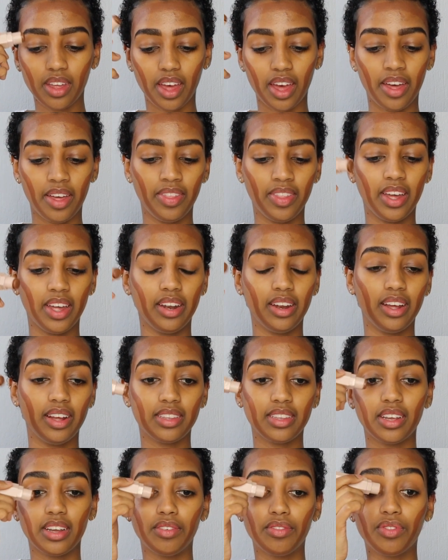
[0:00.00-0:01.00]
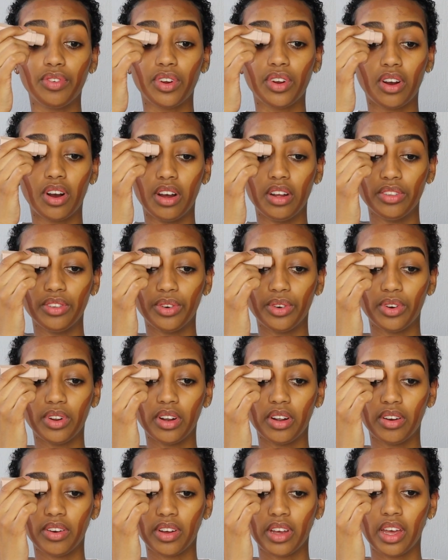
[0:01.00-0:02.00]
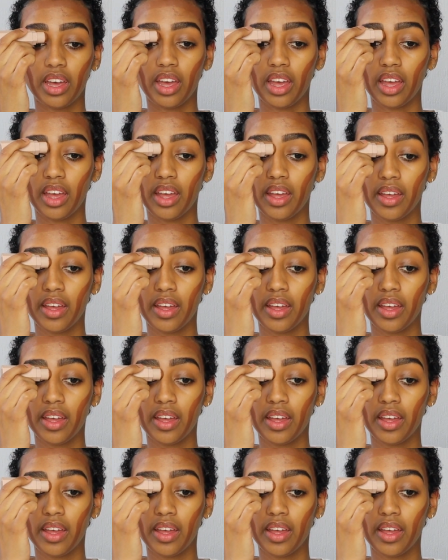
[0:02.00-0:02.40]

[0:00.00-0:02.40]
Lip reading: and then that's it for contour. Okay,